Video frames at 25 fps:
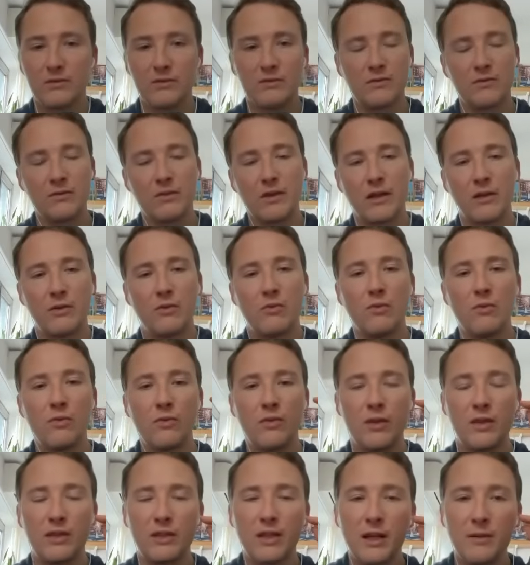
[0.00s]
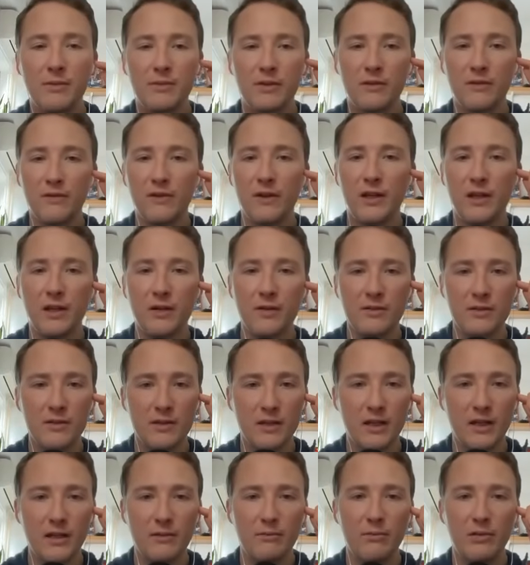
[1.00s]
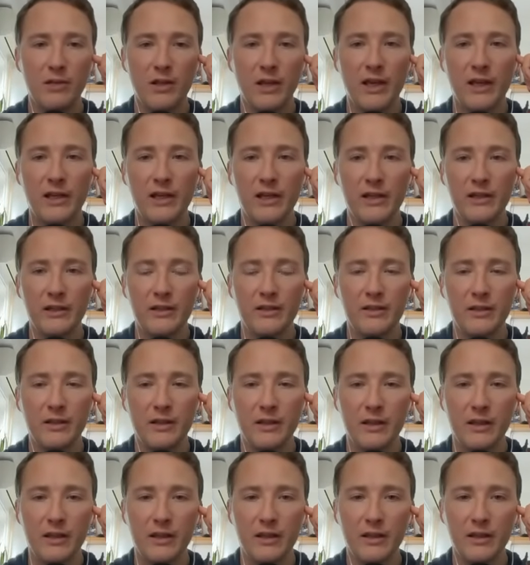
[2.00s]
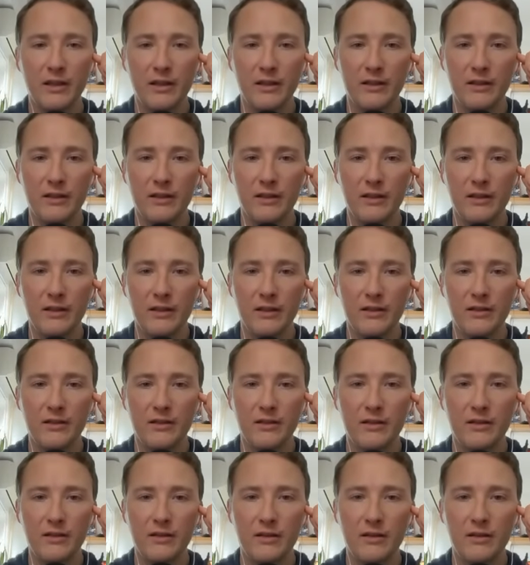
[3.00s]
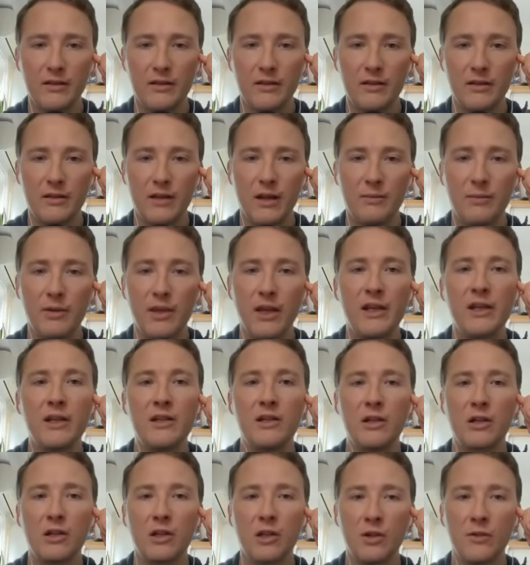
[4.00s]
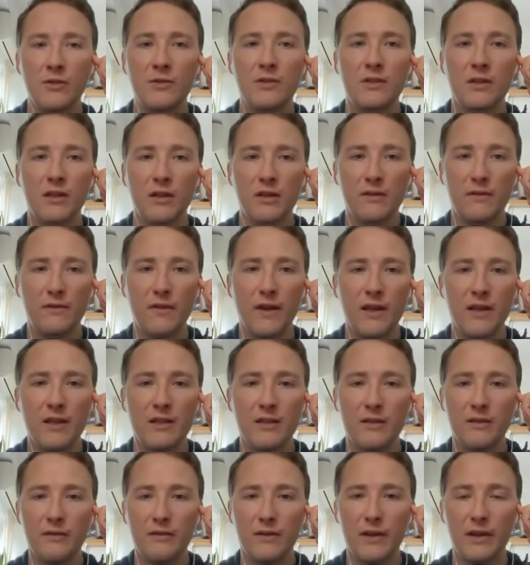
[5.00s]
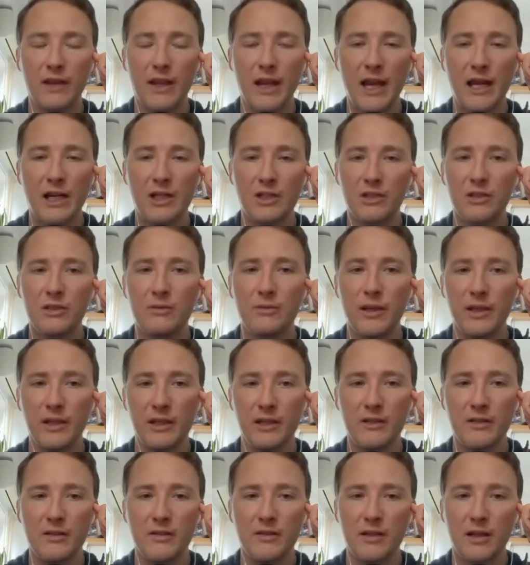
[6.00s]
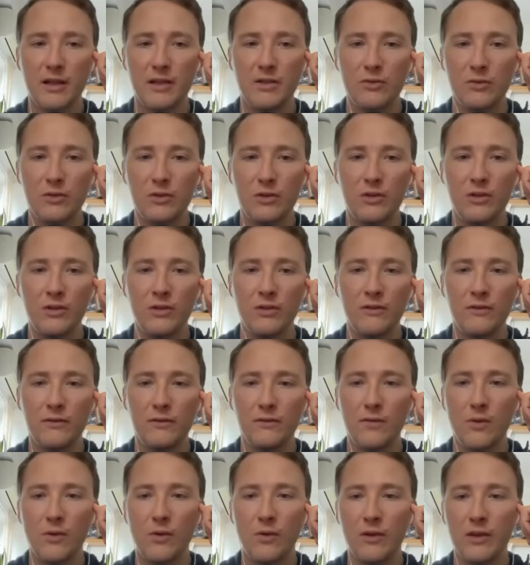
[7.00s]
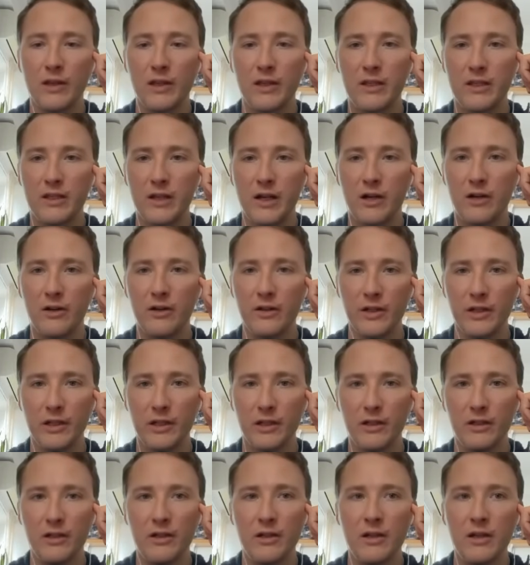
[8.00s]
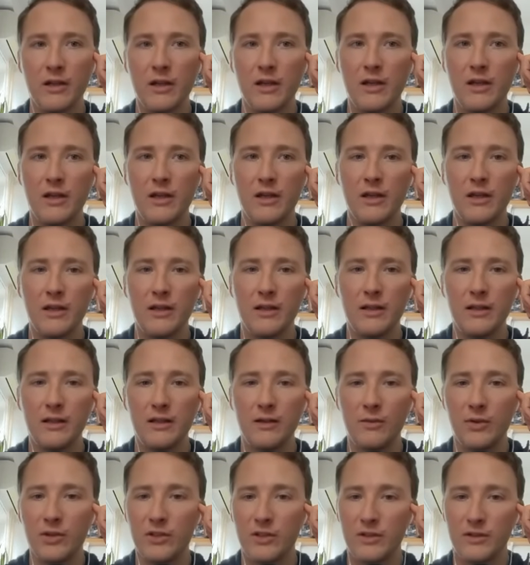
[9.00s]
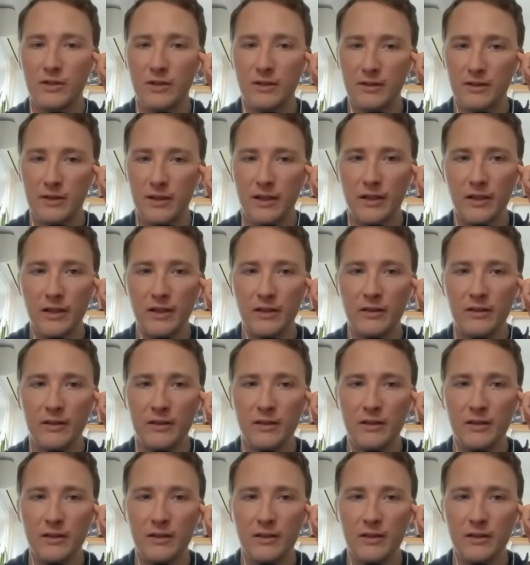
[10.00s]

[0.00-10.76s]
like the types of videos that I'm planning, and I'm getting close to the phase of like actually making a schedule for the entire year, which is exciting.